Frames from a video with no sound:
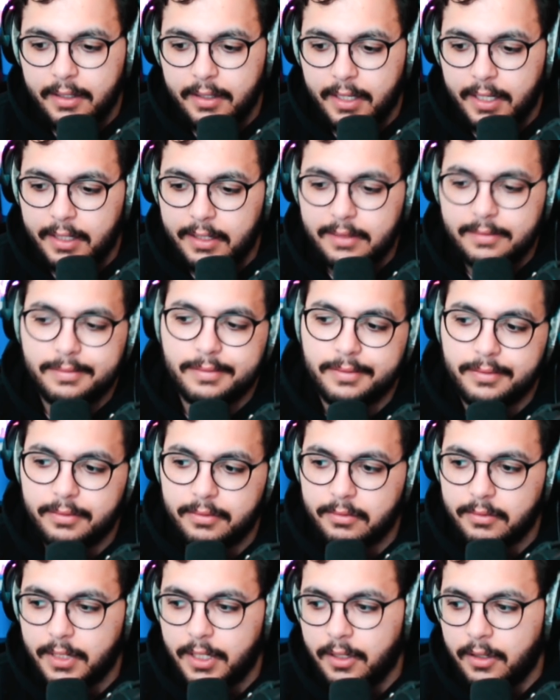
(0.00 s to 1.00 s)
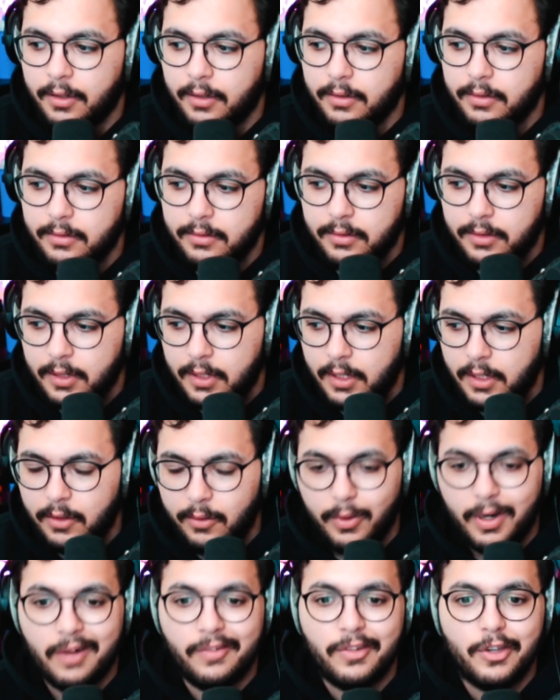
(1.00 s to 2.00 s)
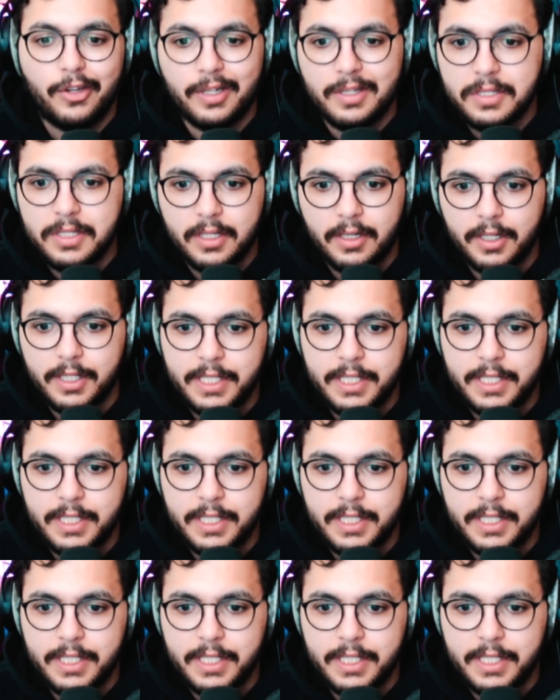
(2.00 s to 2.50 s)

Like, you know, whatever you consider